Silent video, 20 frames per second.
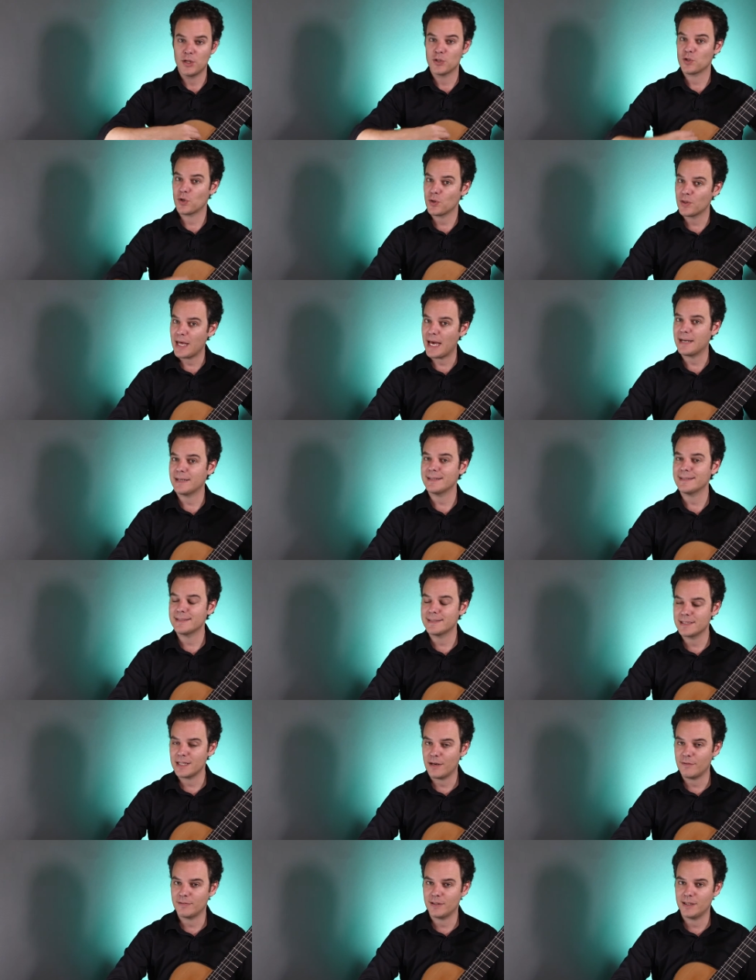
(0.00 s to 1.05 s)
So that is
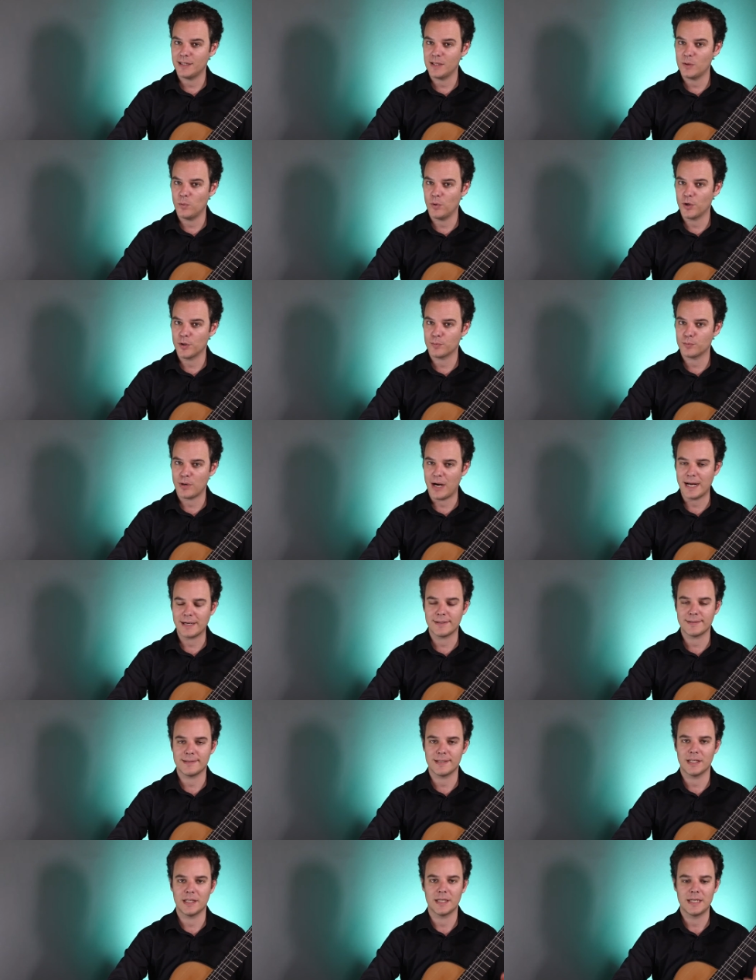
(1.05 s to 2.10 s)
definitely worth
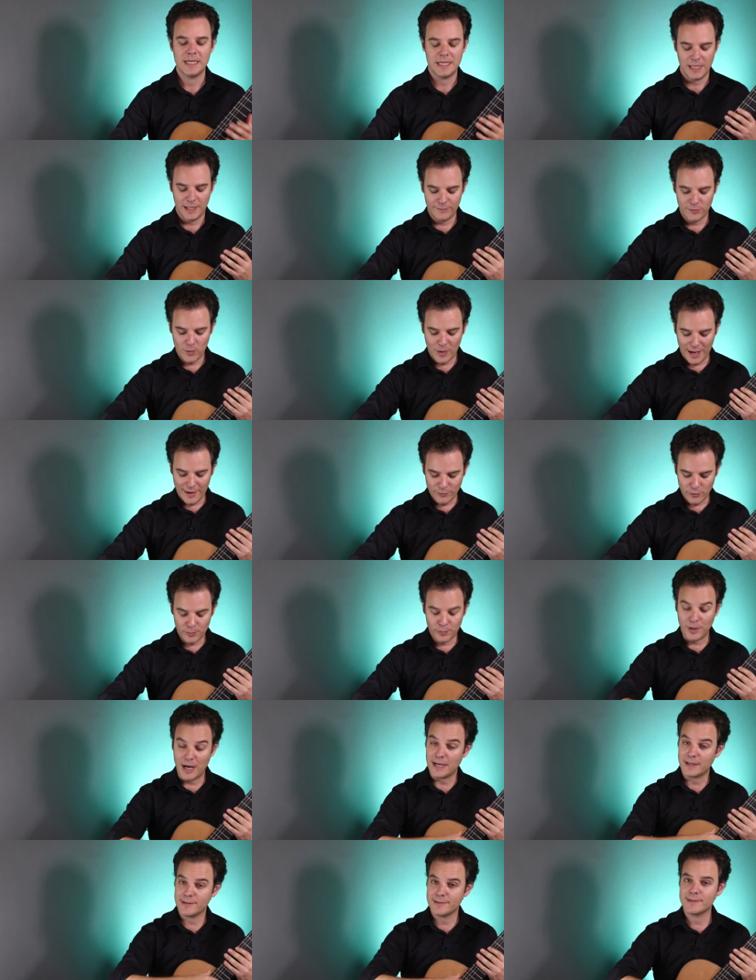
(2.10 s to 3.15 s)
practicing. If you haven't
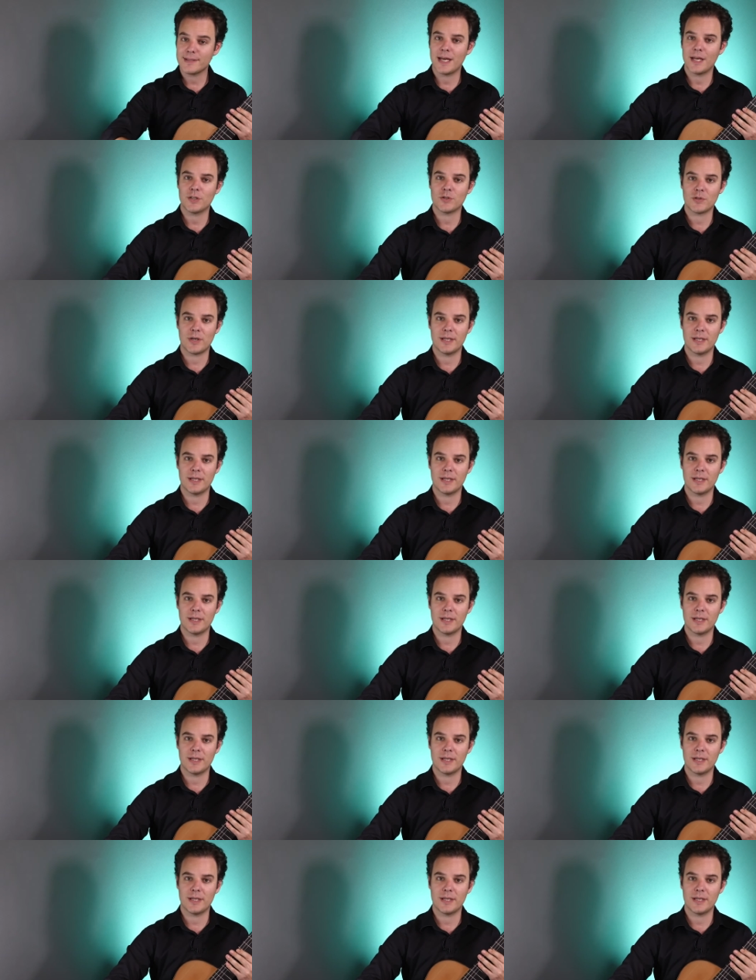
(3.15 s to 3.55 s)
practiced that